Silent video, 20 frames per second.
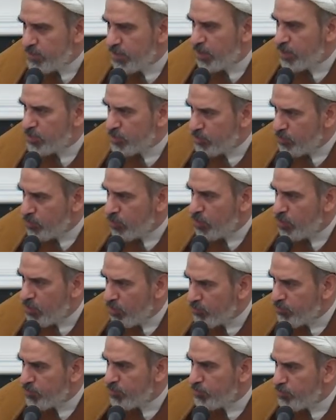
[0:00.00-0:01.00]
That
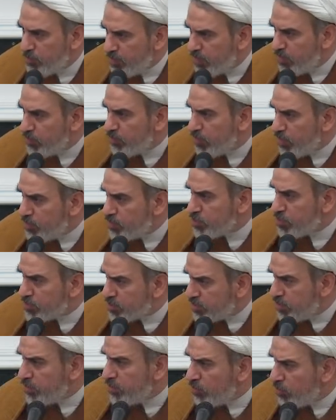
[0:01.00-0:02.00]
word of being
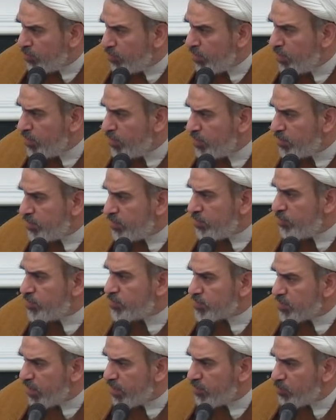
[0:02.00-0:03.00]
religiously going, you
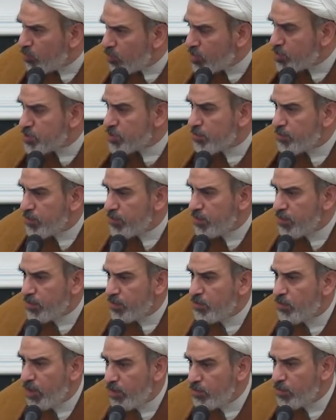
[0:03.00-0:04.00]
know, it's like worshipping.
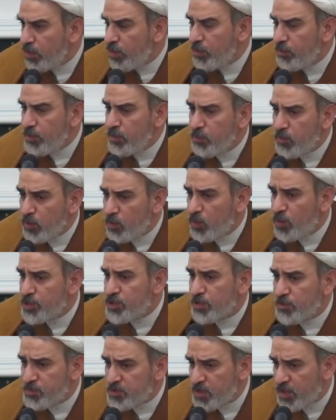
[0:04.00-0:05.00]
You know, people
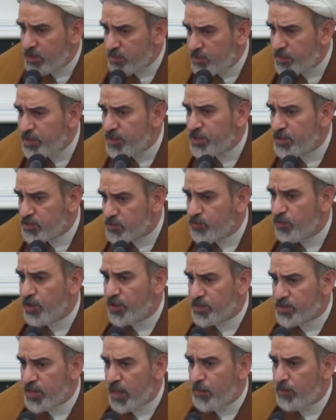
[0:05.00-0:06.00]
worship celebrities,
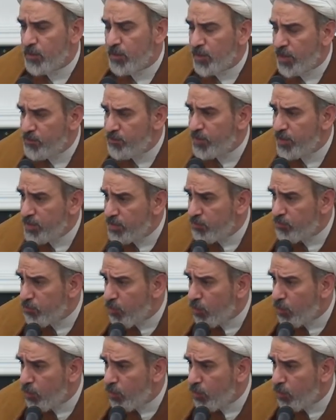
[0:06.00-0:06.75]
for example, when they